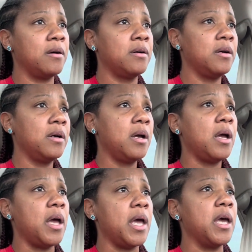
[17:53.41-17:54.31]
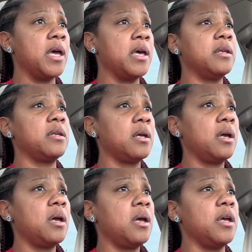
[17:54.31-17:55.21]
And
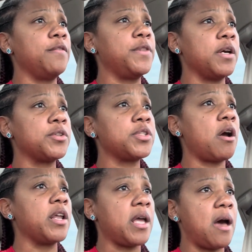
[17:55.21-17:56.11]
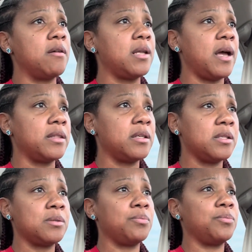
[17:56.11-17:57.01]
if they're starting out like
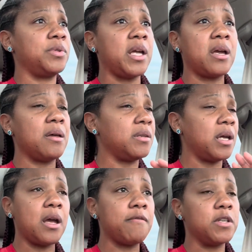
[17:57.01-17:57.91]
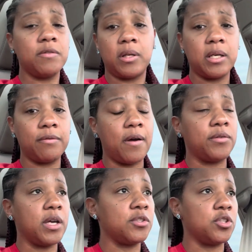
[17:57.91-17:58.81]
this, they haven't even laid the
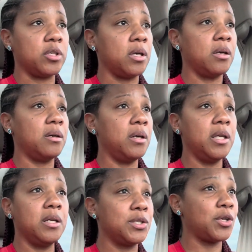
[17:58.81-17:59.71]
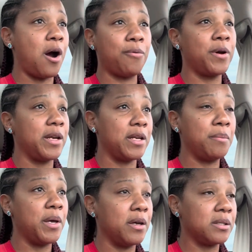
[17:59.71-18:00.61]
foundation yet, and it's already a
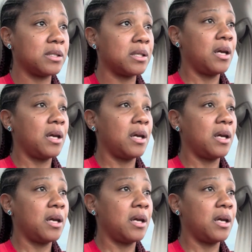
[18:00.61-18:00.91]
mess.